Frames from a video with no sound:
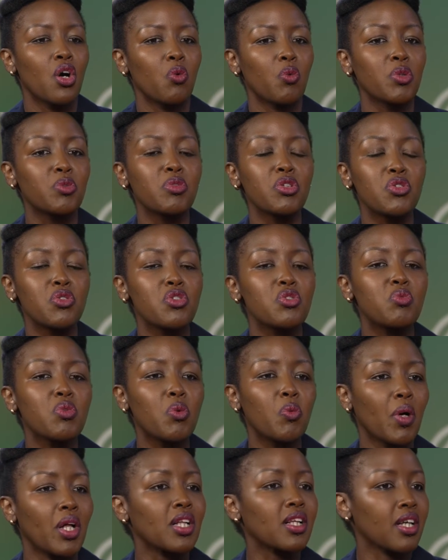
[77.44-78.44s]
what we do is we
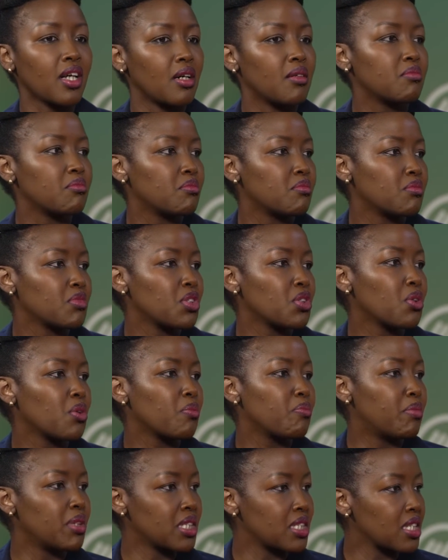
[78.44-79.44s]
welcome, you know,
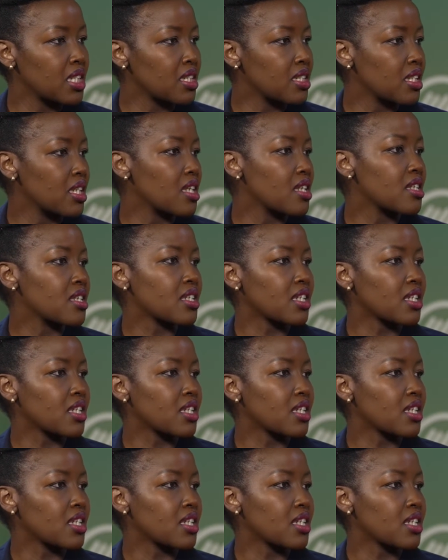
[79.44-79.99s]
businesses,